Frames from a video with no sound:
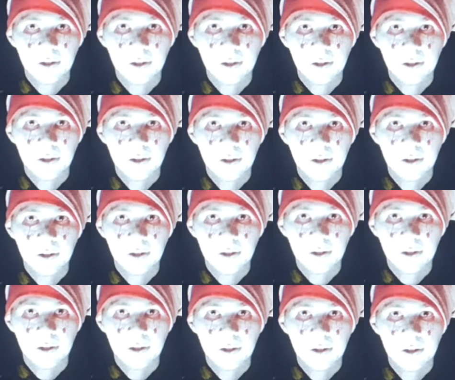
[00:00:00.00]

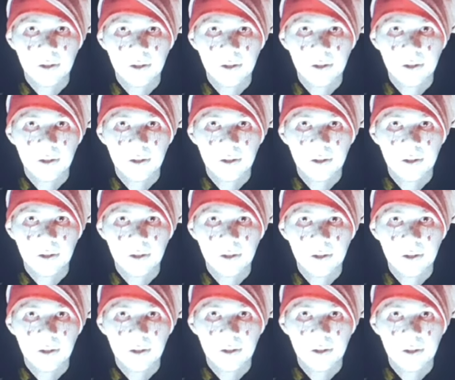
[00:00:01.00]

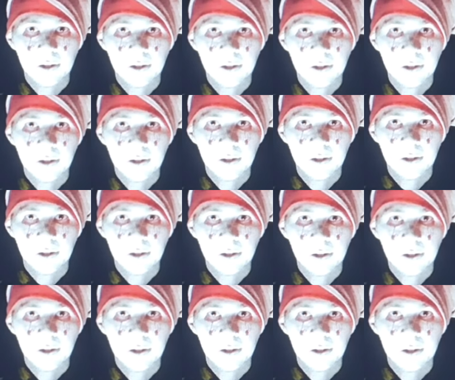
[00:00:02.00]

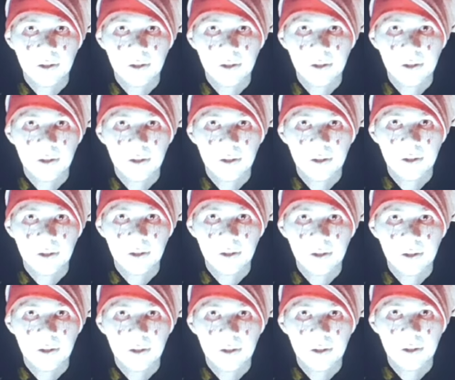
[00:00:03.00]

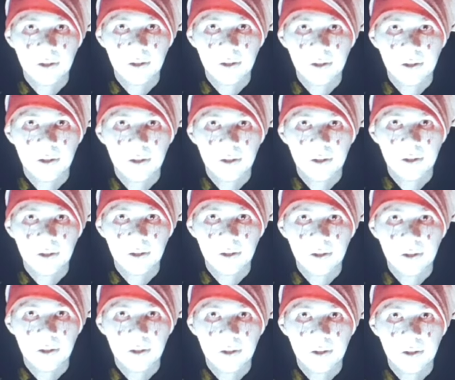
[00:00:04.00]

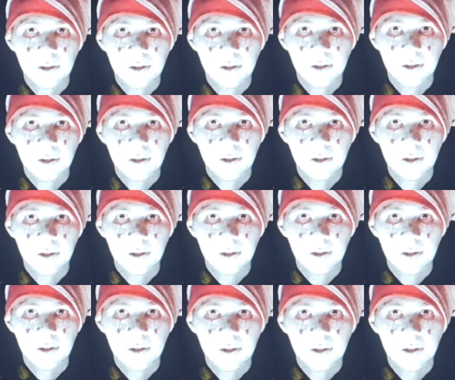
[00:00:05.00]

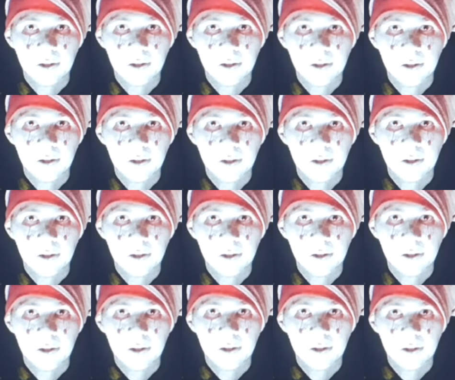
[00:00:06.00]

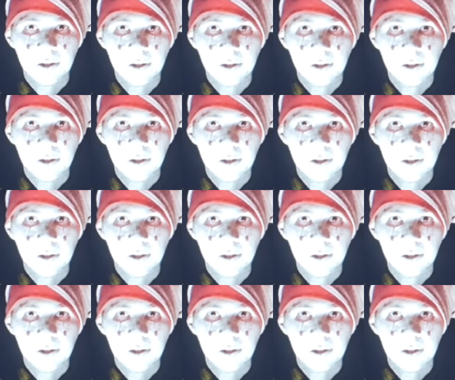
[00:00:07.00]
No words are spoken by the person on screen.